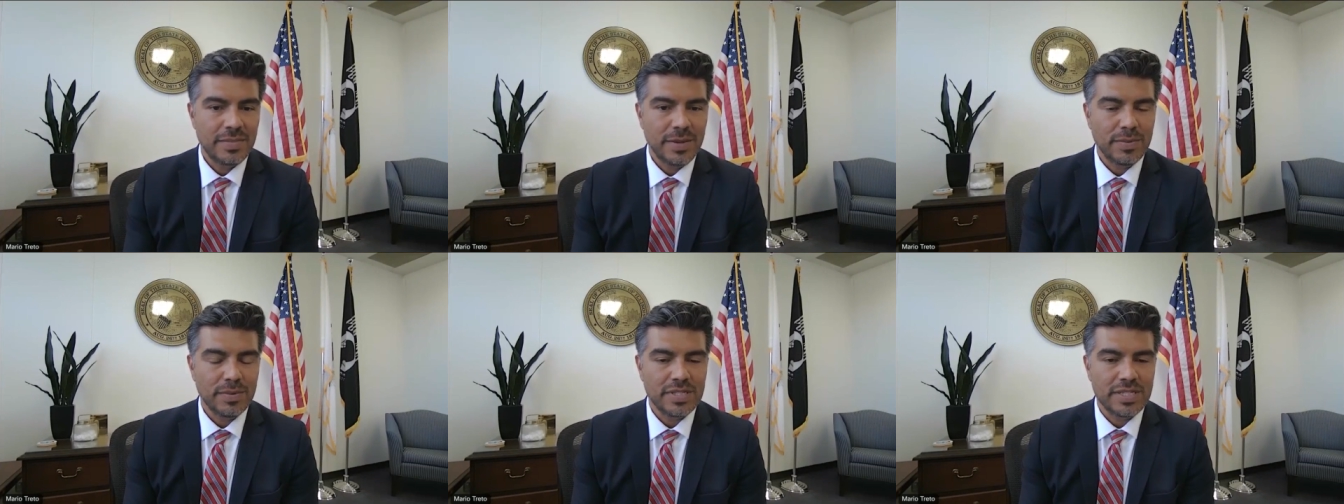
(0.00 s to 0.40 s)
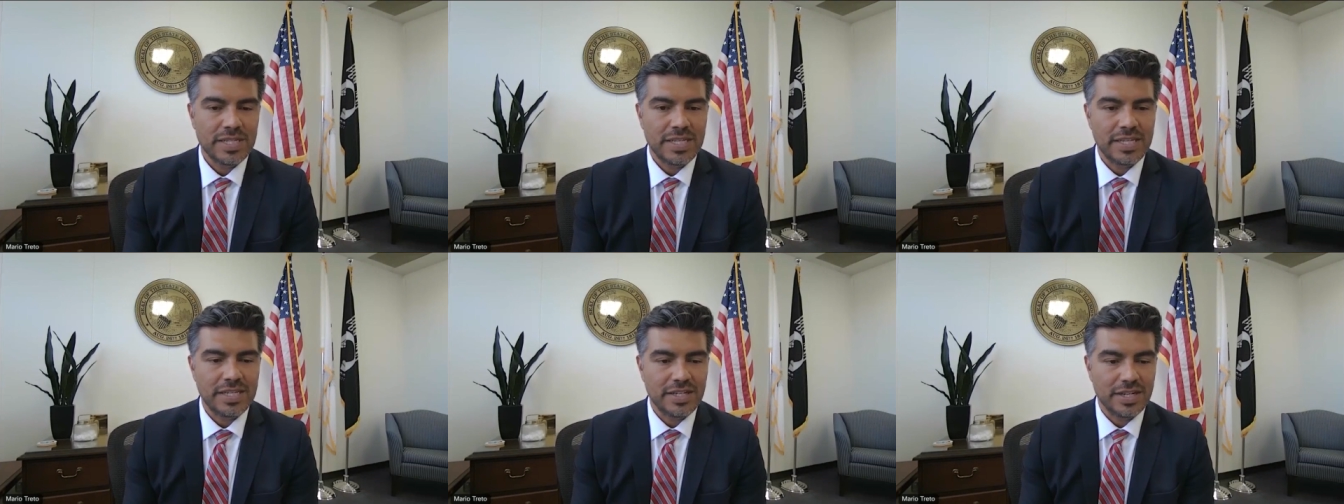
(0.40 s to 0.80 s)
people
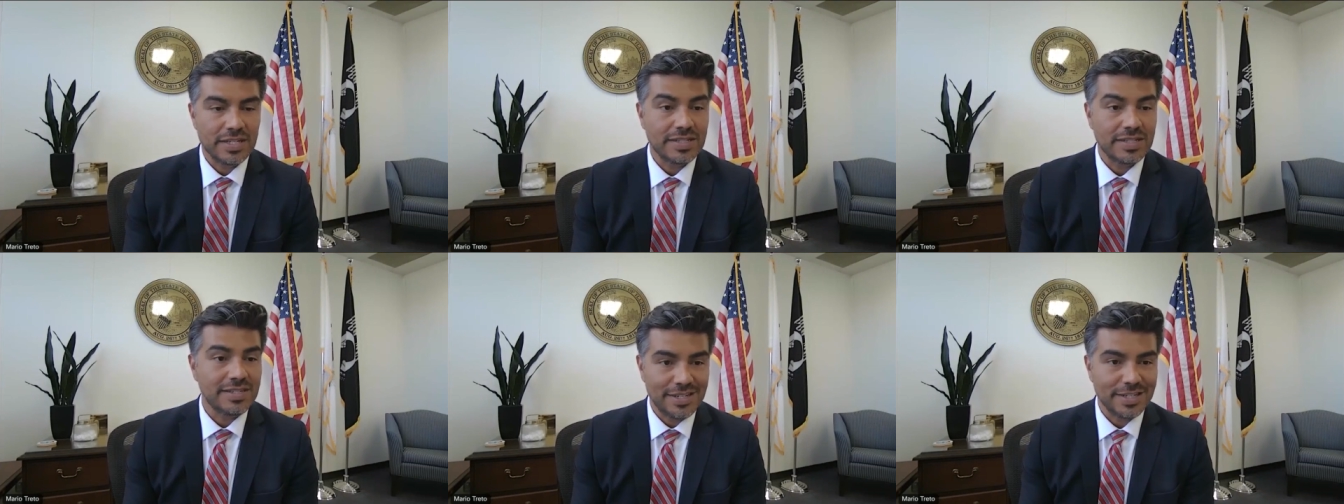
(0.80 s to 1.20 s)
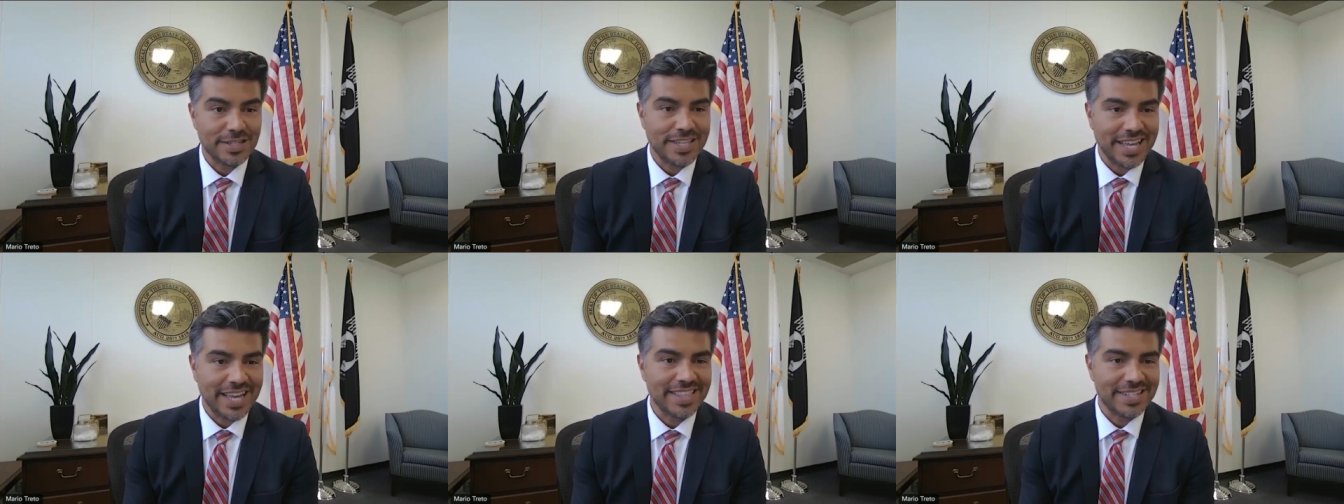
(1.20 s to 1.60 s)
see just
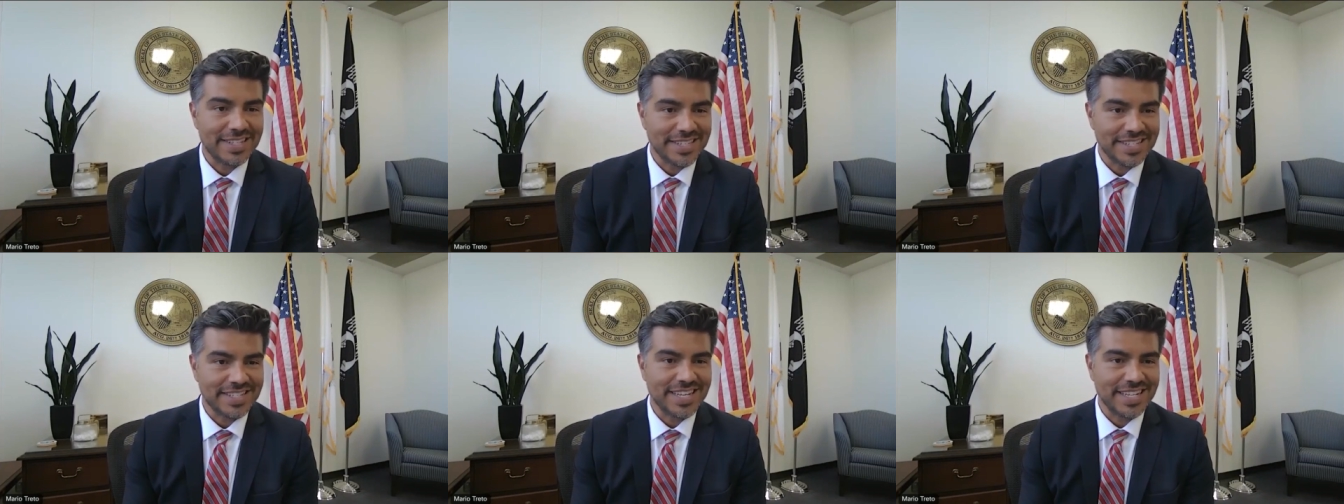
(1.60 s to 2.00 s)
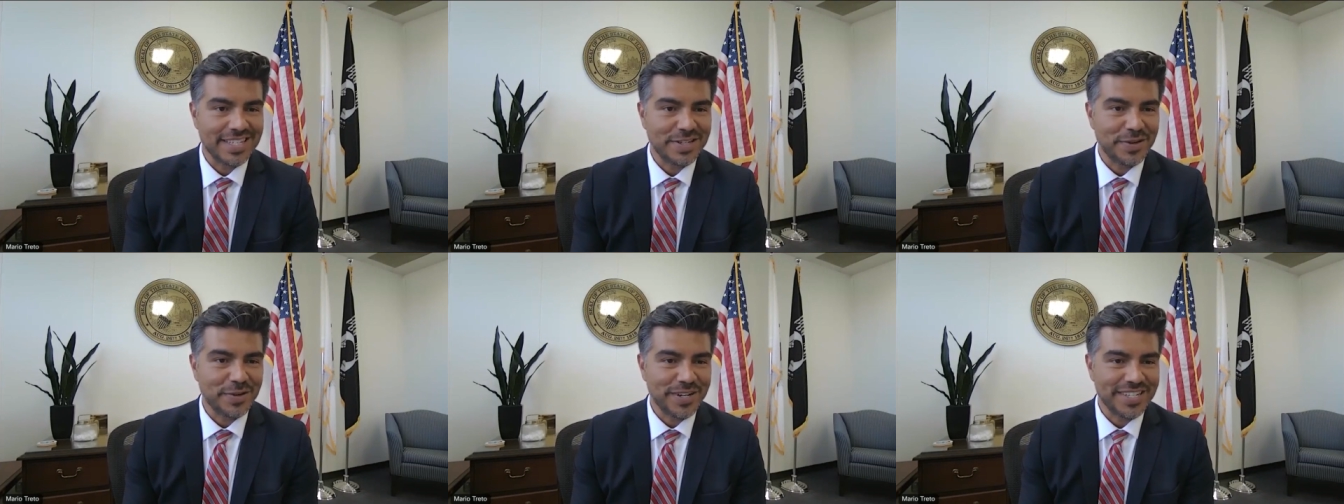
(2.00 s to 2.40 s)
that, the
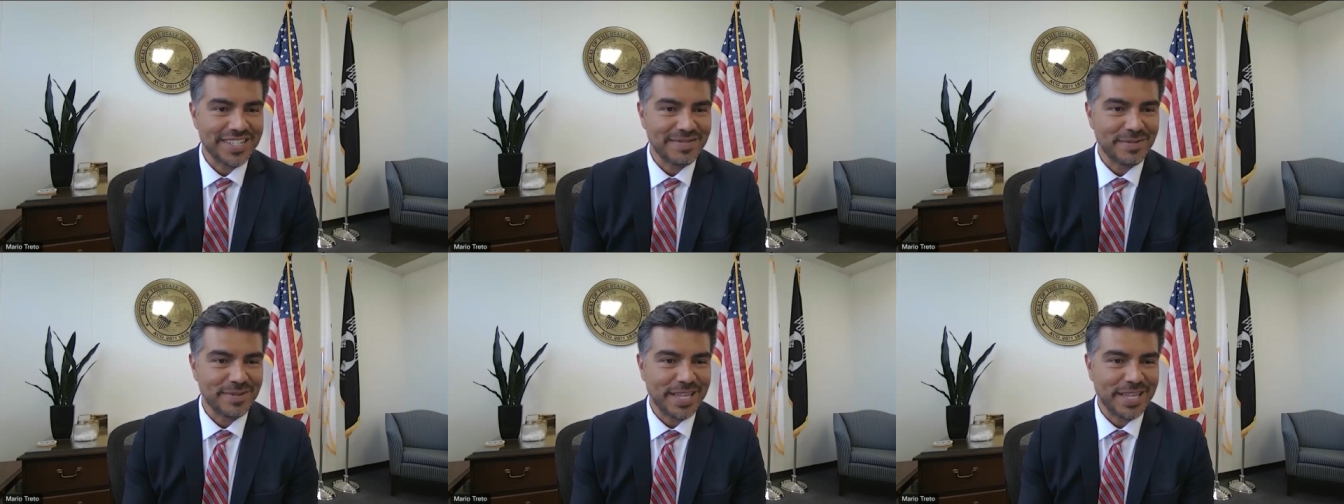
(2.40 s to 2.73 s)
success stories,